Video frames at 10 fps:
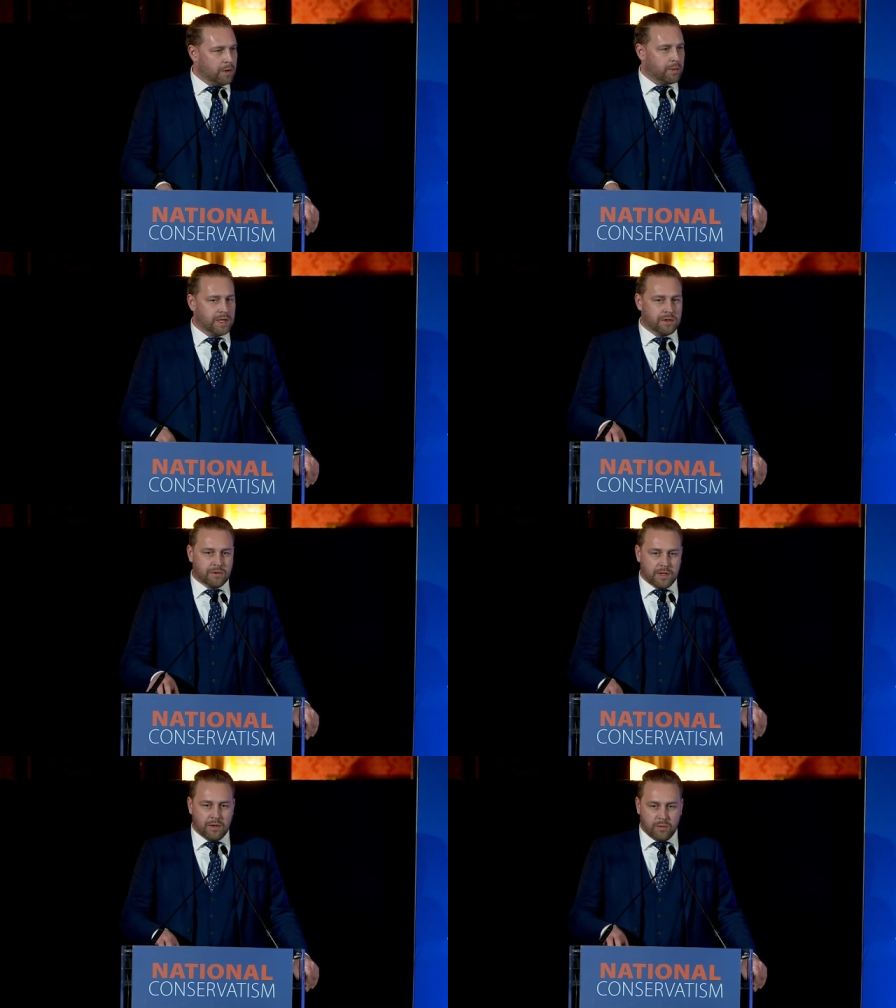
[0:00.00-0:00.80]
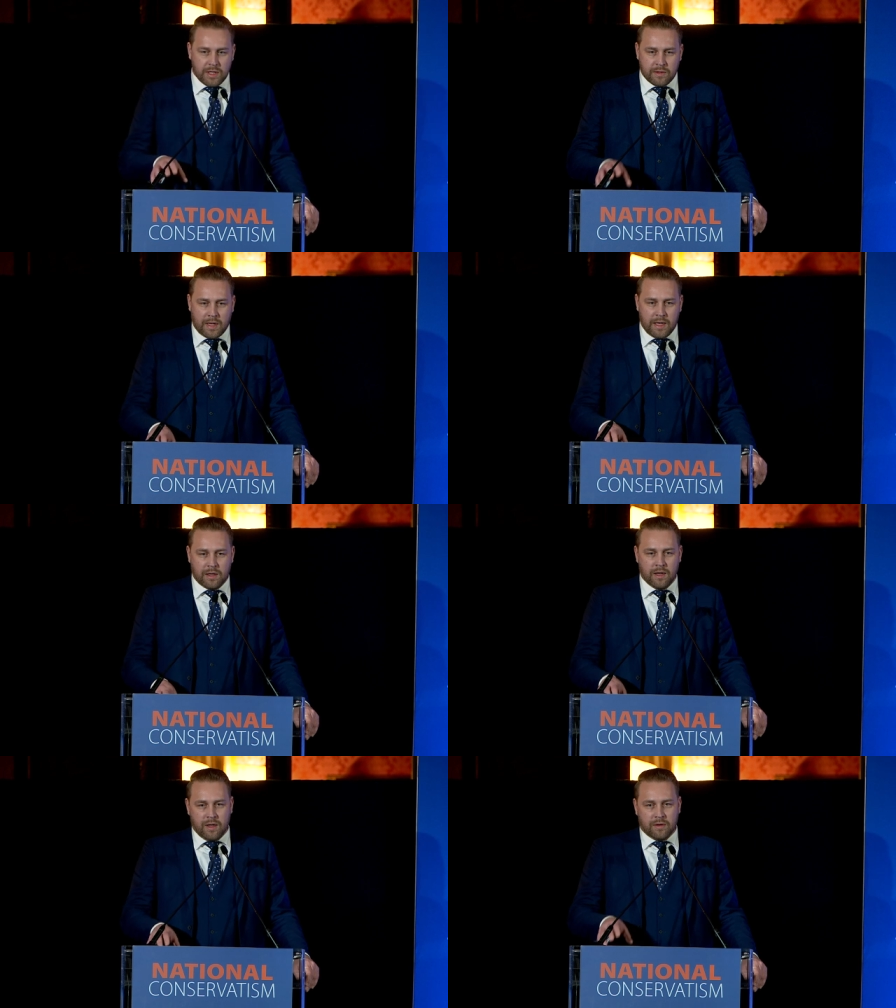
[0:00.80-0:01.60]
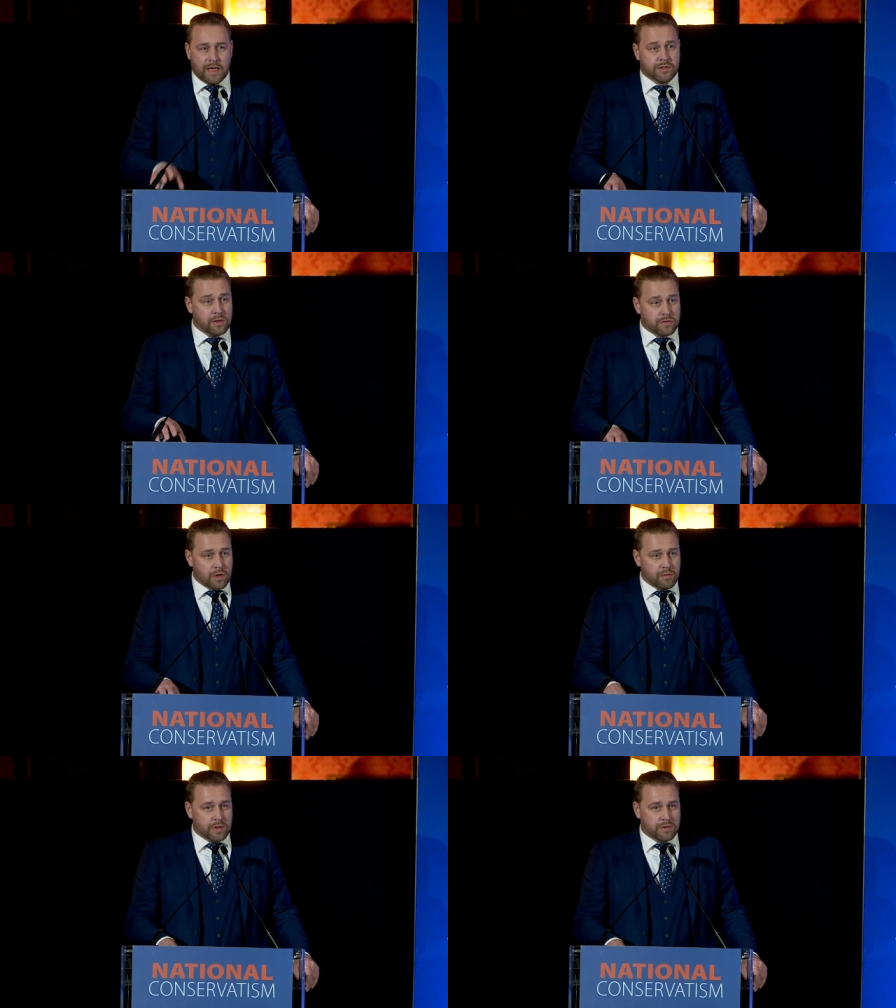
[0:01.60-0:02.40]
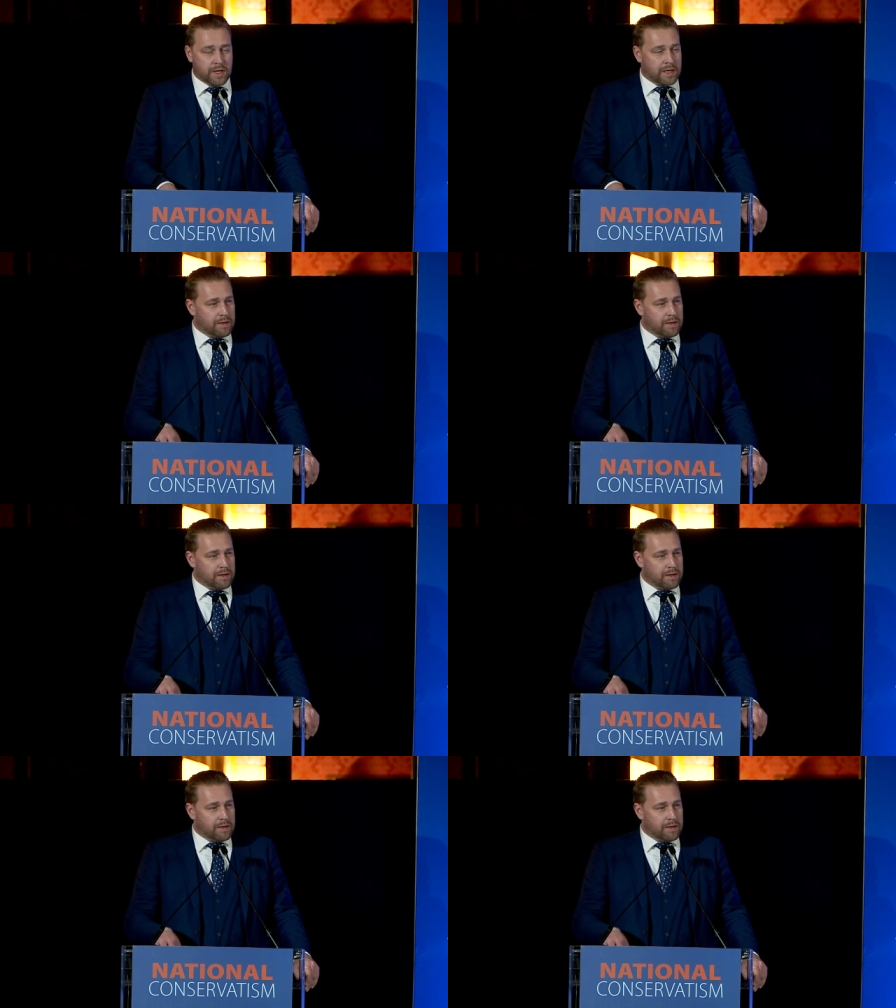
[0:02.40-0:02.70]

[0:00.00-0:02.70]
we need to retake national sovereignty.